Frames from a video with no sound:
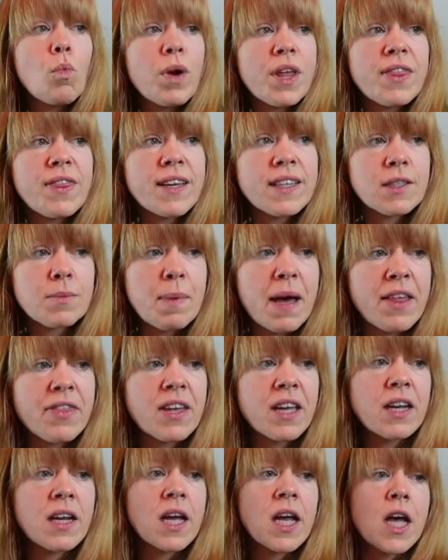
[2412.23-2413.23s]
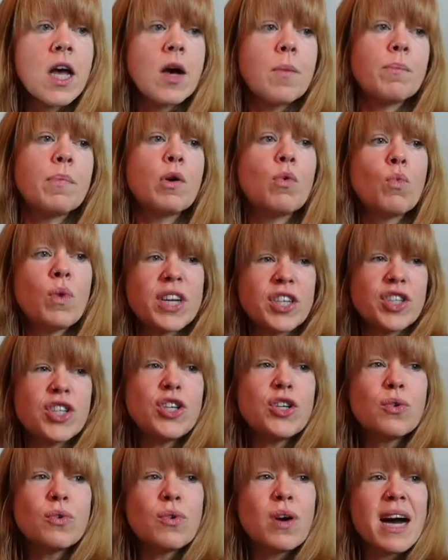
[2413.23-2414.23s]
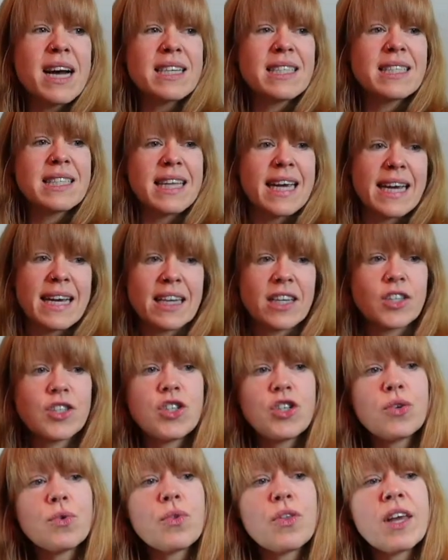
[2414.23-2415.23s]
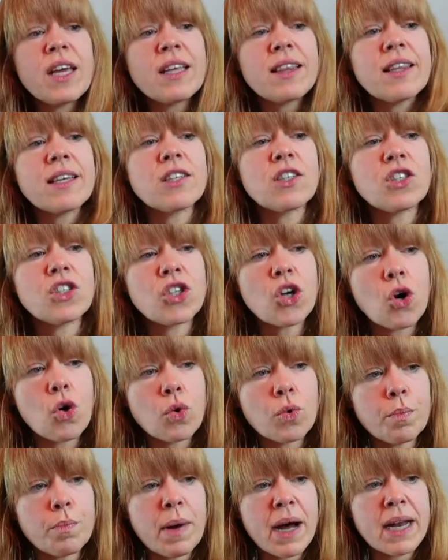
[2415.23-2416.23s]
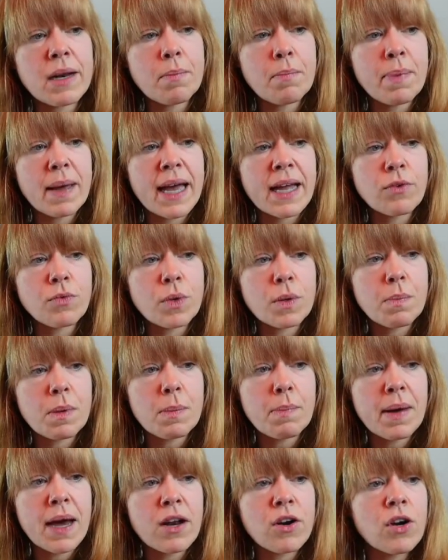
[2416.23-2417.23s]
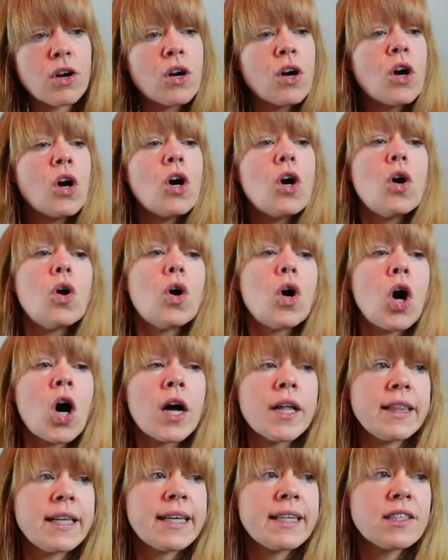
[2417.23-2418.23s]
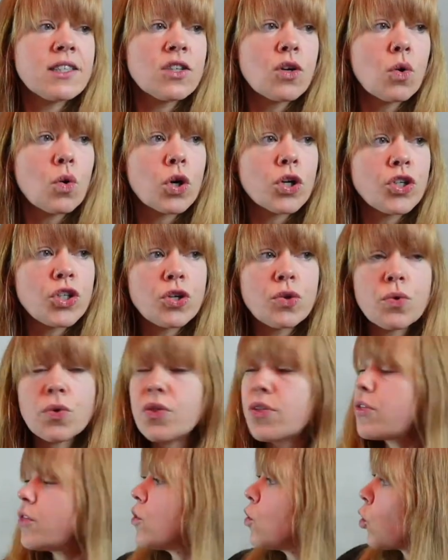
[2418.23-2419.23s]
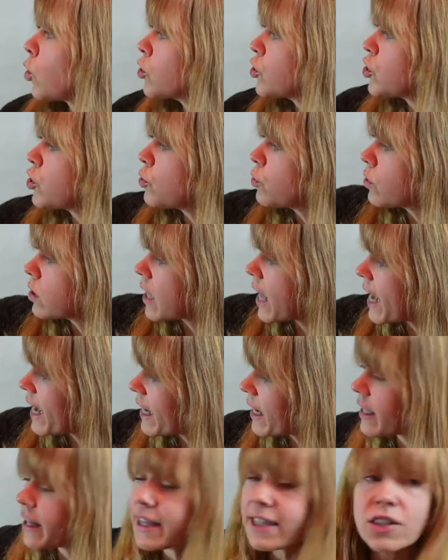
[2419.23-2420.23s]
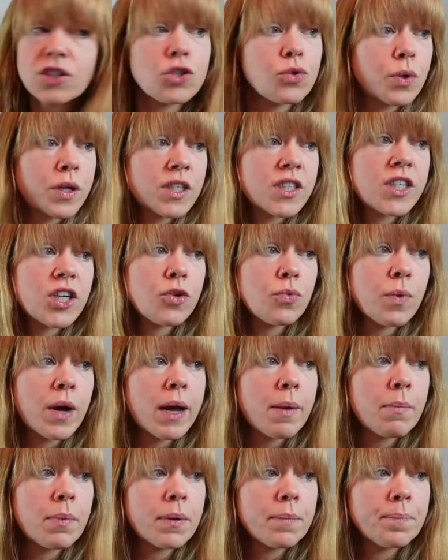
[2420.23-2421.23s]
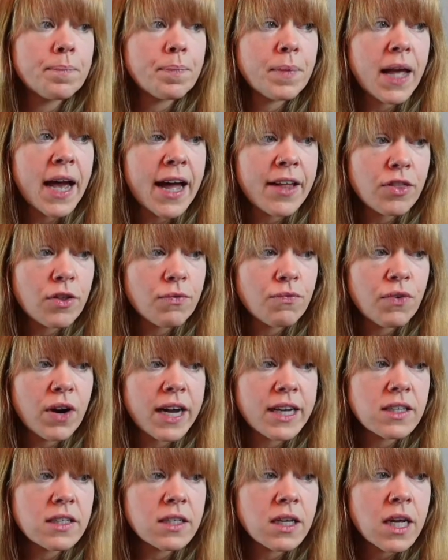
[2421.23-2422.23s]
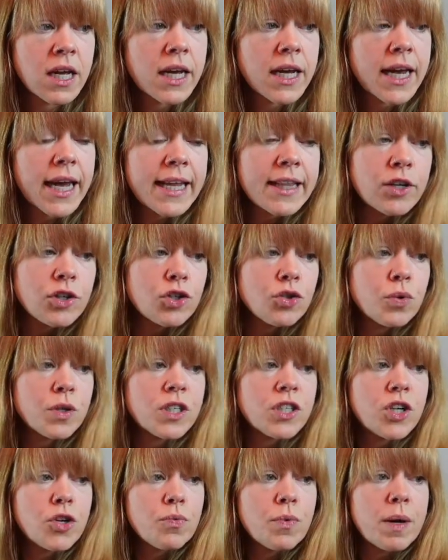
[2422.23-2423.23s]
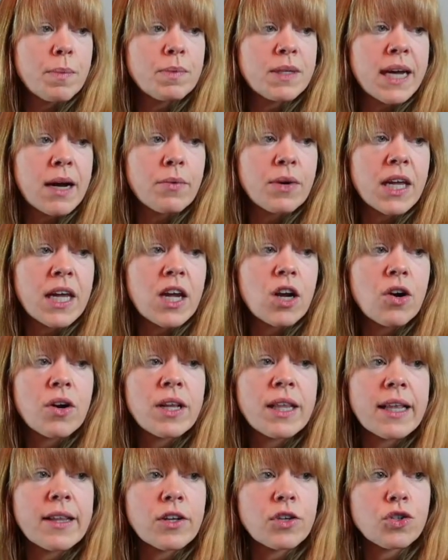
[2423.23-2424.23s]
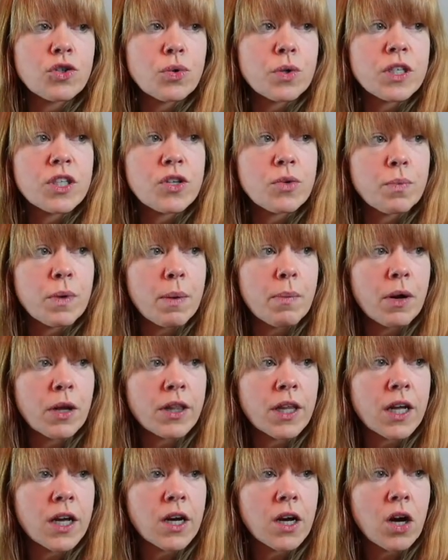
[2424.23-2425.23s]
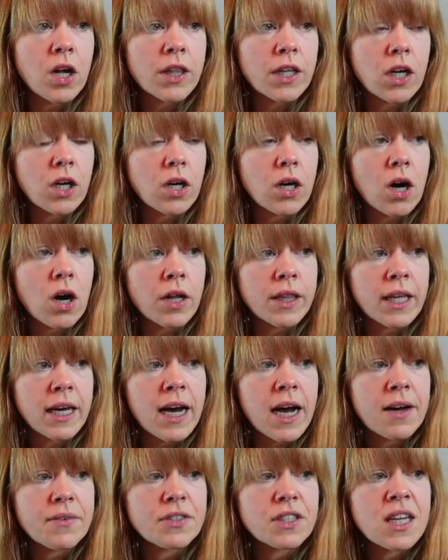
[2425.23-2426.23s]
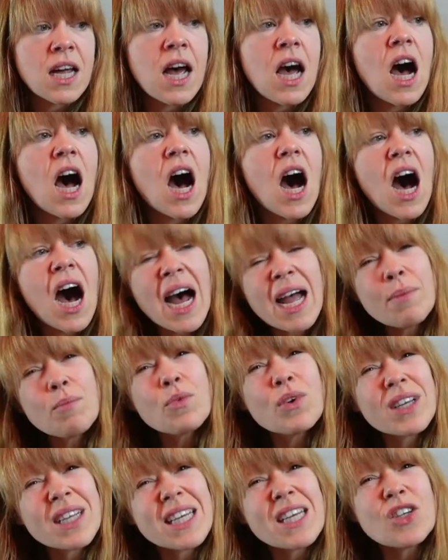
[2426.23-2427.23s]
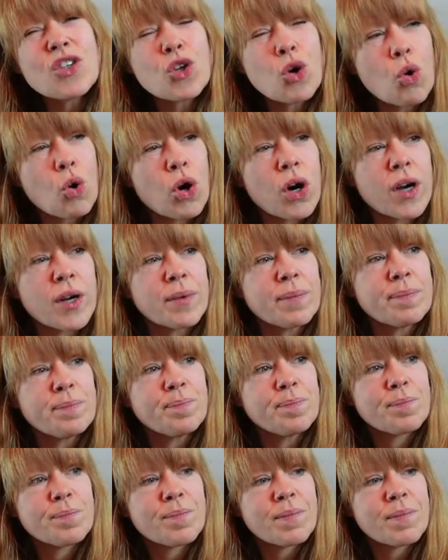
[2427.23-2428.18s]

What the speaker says: with this method. But what do you guys think? Do you think the sewn button band would be better on this? Or do you like this twisted rib at the front? And there's twisted rib down here and then there's twisted rib on the cuffs. I'm really torn.